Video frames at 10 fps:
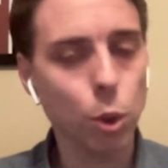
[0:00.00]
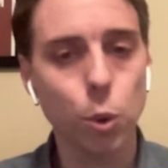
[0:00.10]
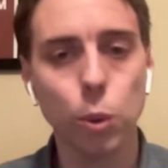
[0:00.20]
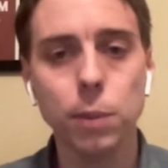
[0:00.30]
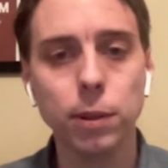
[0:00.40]

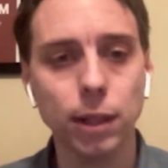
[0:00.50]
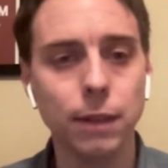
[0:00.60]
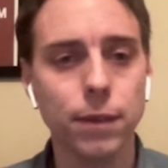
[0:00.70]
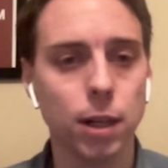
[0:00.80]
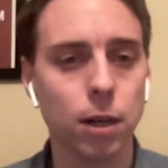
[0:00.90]
We believe
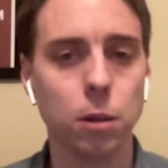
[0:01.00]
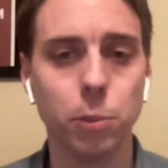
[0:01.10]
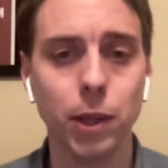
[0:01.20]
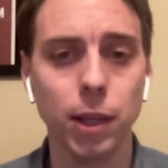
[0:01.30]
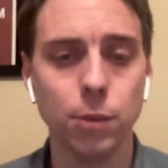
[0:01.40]
that it'll
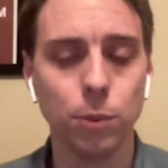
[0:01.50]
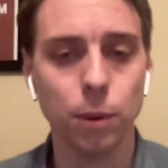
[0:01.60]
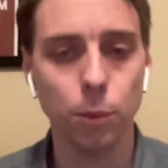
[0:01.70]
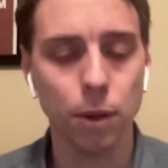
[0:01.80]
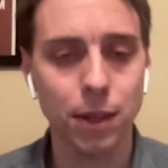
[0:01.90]
be
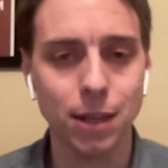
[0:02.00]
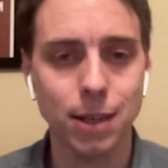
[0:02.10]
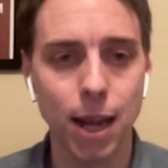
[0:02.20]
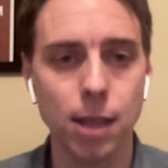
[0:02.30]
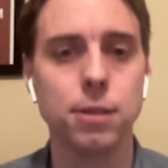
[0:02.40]
within
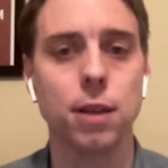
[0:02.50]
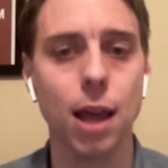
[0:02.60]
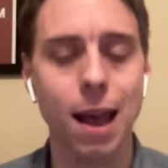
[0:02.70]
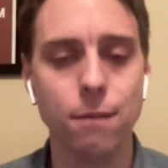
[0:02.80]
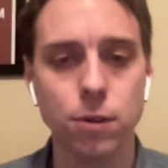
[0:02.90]
days
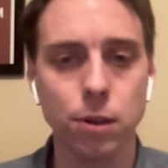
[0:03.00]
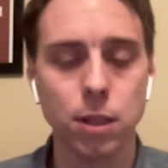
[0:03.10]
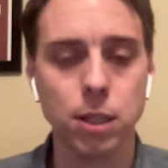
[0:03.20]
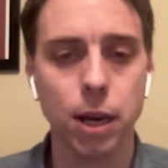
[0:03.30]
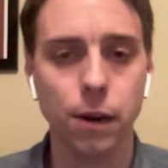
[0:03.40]
after
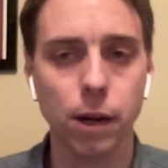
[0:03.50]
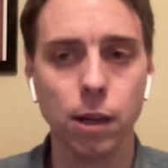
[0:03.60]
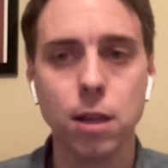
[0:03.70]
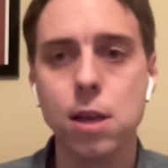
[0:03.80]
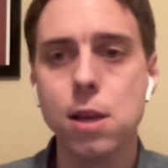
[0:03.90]
this
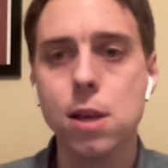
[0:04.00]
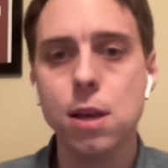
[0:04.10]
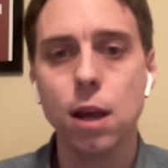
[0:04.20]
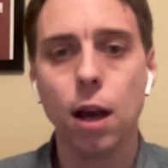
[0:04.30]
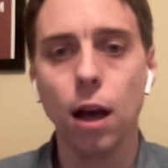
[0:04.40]
hearing.
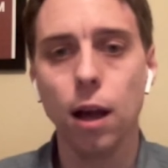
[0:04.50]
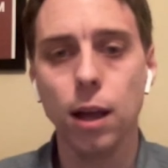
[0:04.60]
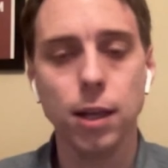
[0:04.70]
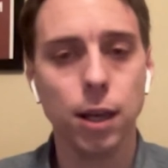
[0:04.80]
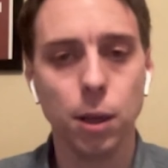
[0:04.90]
Uh,
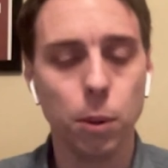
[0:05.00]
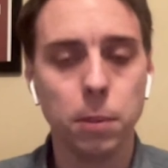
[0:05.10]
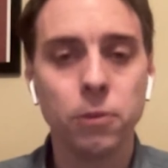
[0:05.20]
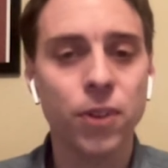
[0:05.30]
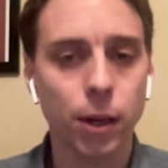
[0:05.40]
it, it would be
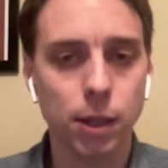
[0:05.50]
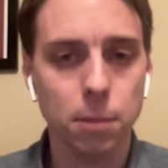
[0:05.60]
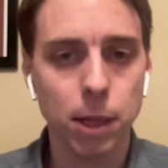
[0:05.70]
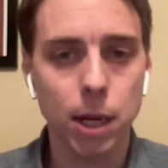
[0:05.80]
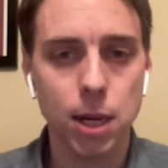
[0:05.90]
fairly
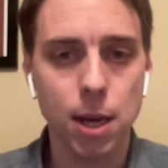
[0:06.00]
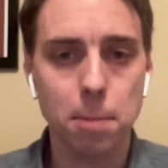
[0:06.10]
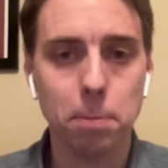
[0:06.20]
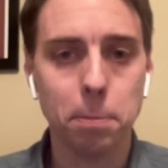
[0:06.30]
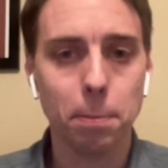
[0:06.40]
immediate
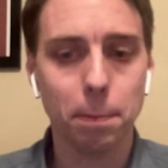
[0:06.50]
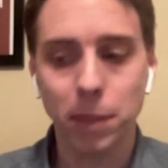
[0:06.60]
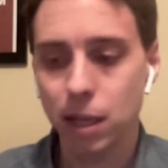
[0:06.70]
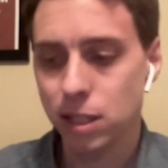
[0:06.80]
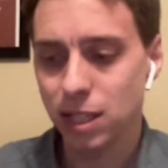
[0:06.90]

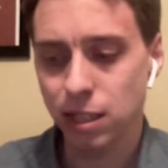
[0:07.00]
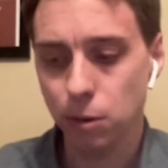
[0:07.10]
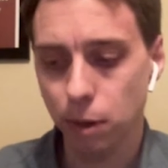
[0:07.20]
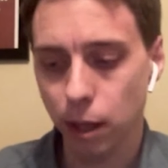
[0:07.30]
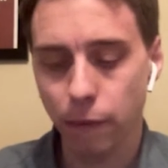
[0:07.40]
because this isn't
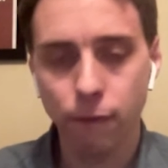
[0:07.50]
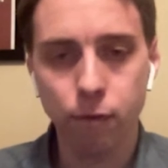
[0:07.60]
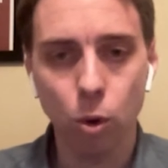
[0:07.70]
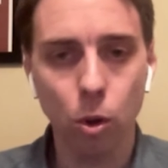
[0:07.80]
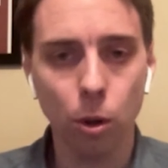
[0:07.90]
really a
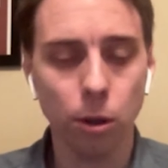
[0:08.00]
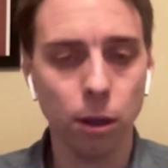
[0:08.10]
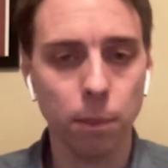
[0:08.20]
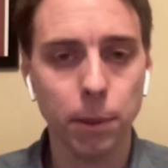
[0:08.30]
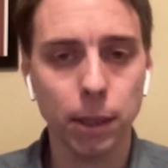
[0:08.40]
full
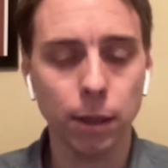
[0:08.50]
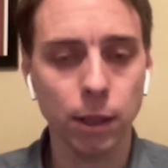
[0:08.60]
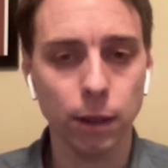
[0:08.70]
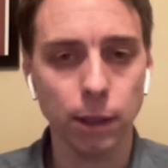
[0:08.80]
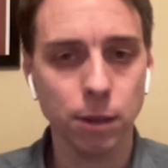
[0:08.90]
appeal hearing.